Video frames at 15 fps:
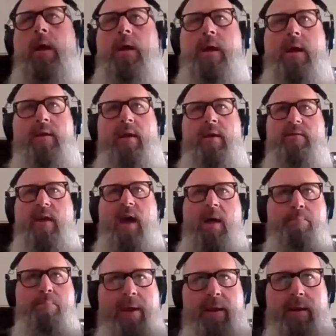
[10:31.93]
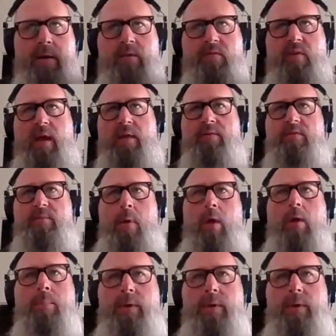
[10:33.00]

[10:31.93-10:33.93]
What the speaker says: It's gotten bigger. It's gotten smaller, but